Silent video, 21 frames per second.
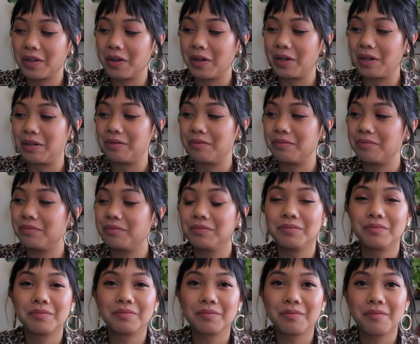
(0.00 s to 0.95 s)
and
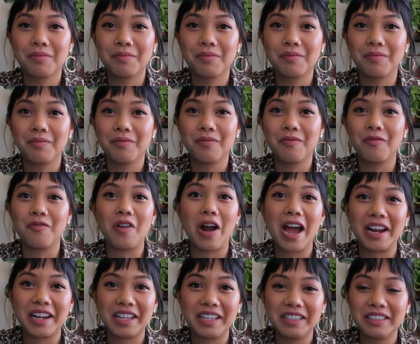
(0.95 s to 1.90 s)

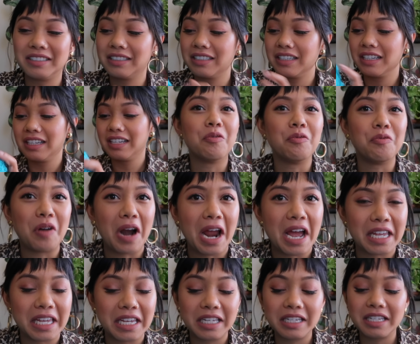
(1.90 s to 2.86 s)
ratted
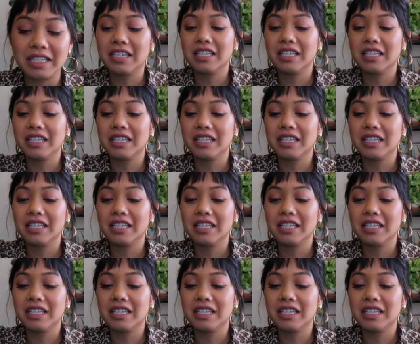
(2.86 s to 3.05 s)
ragged